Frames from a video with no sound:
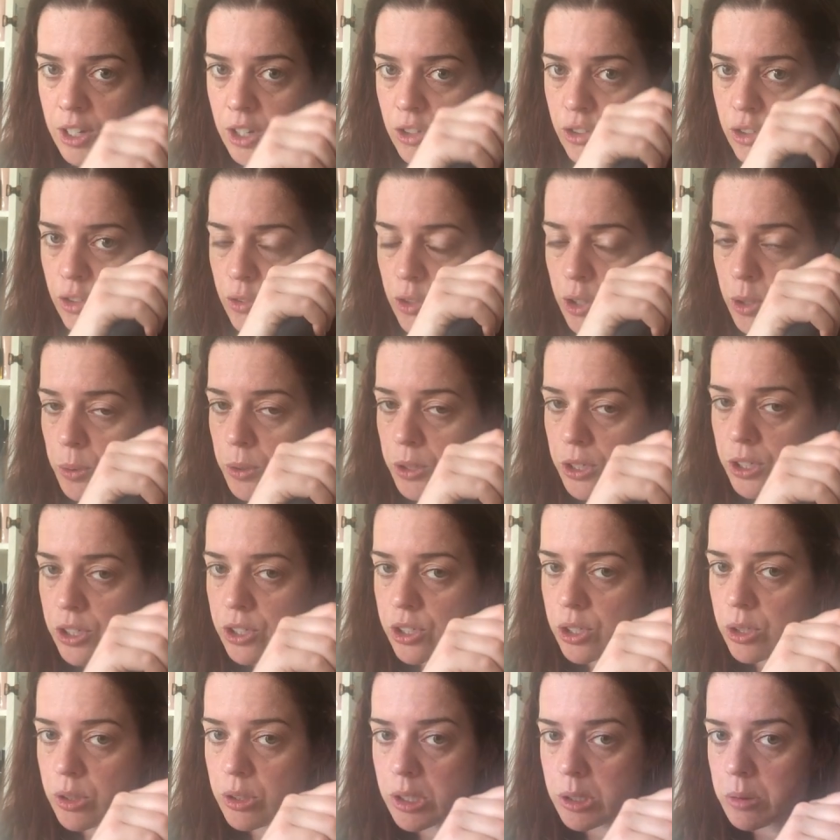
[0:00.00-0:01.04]
So if you were to
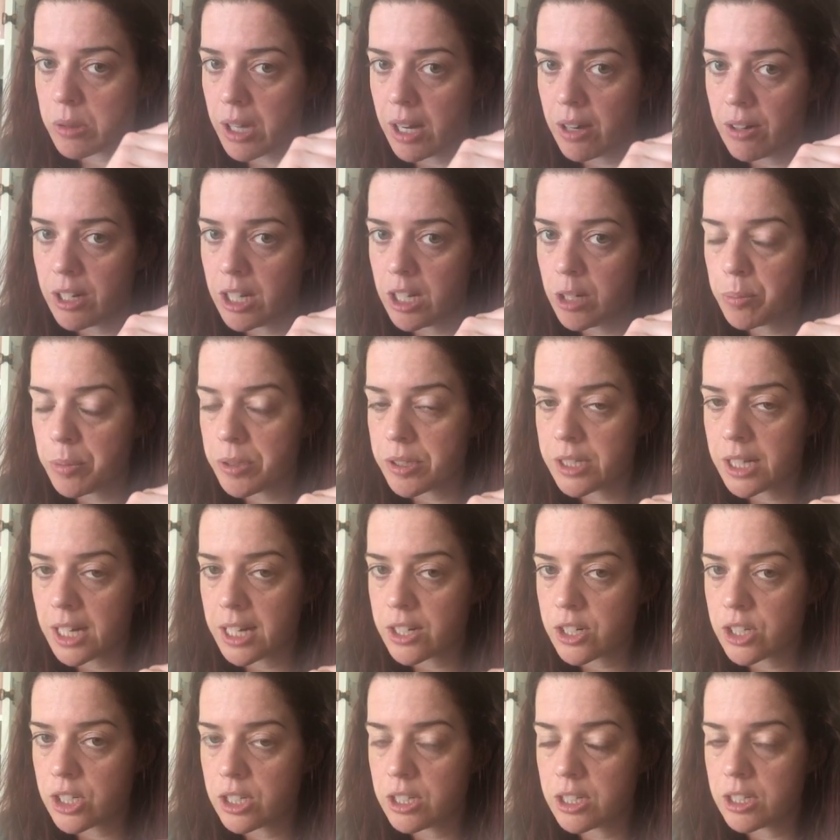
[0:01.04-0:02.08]
do this without heat
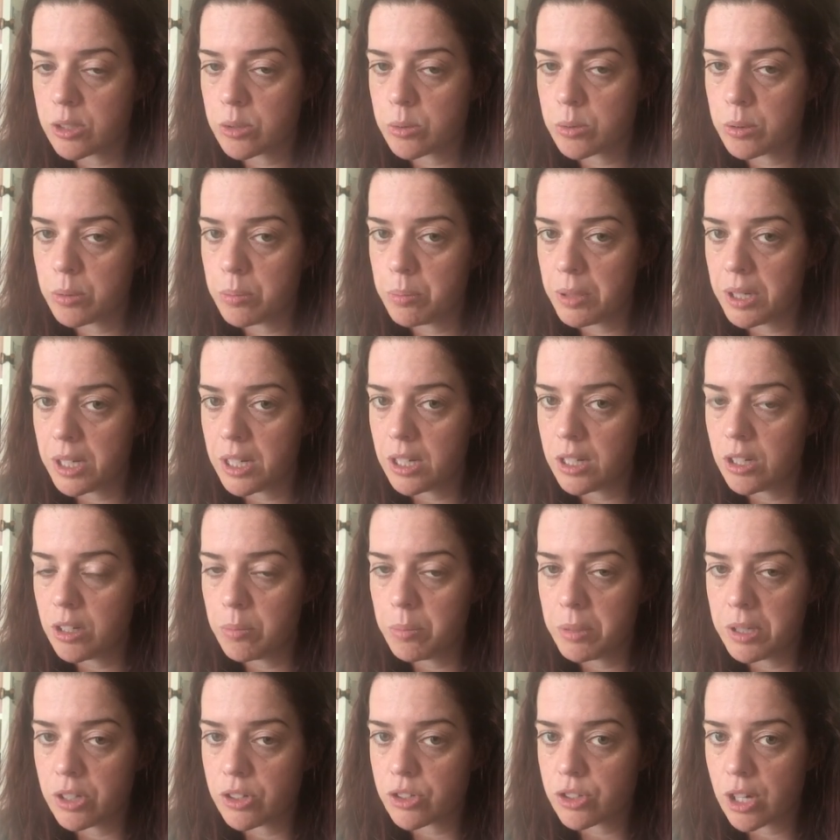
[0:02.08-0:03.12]
protection, this would be,
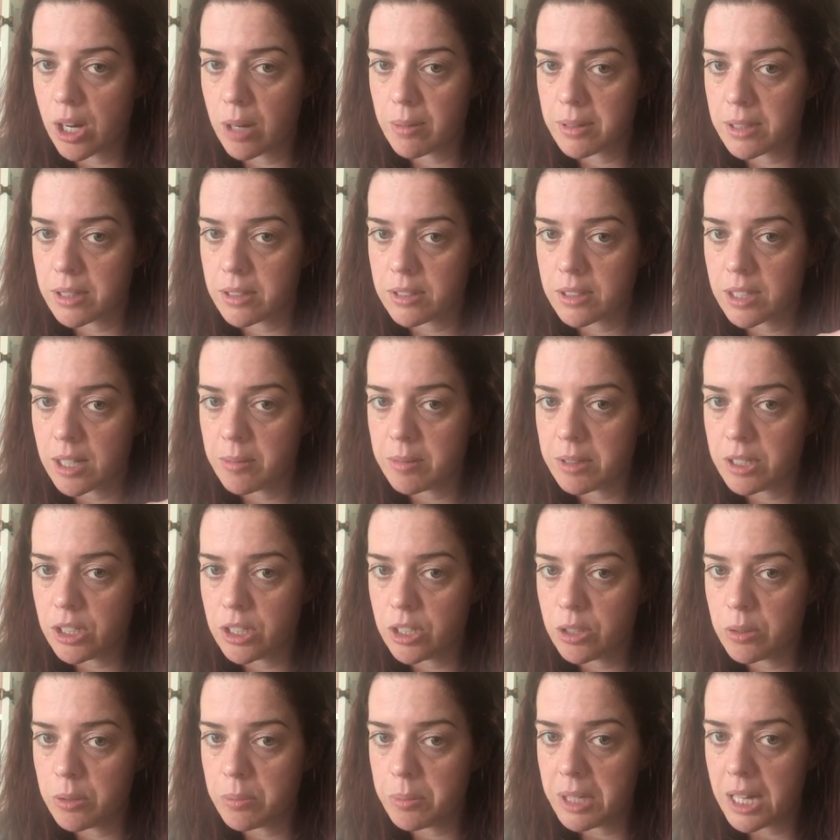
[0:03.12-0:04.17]
you'd be in trouble. I mean,
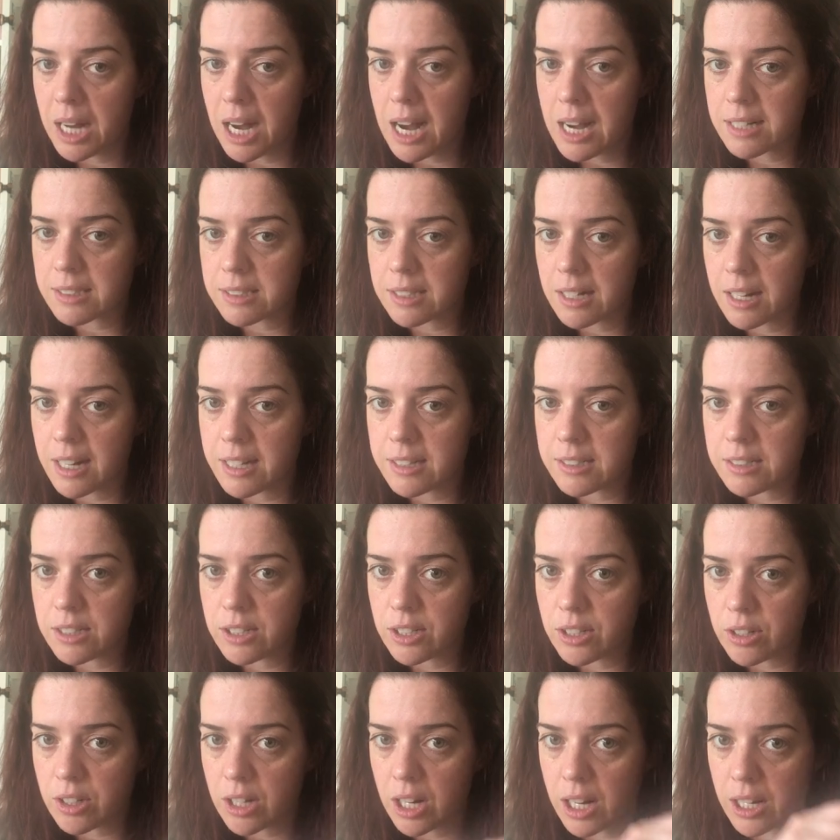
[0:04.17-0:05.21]
you would be oxidizing
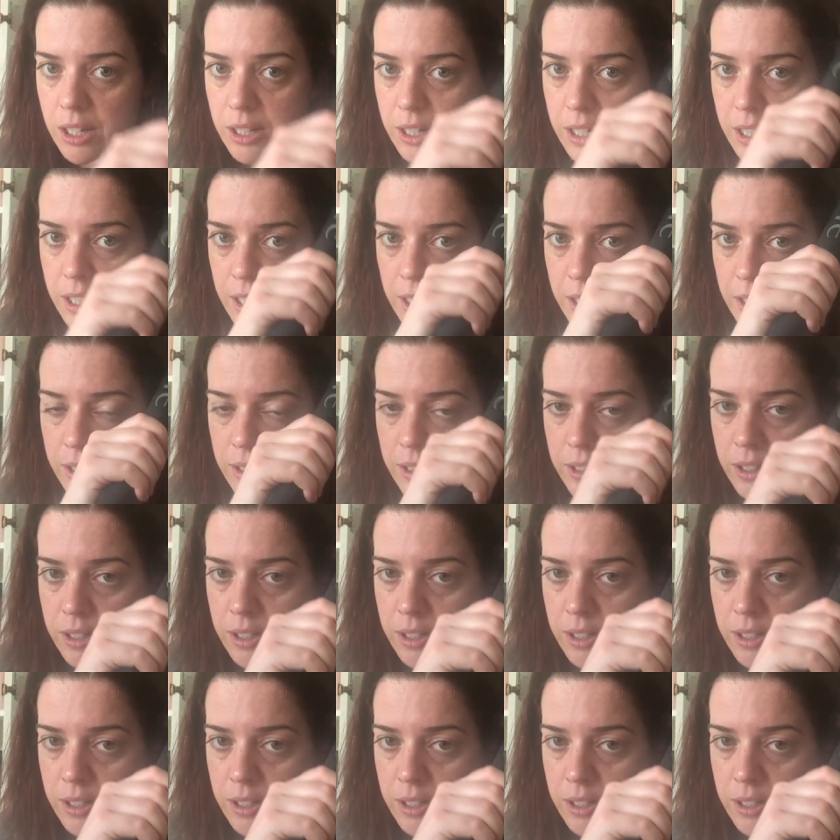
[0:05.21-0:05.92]
your color.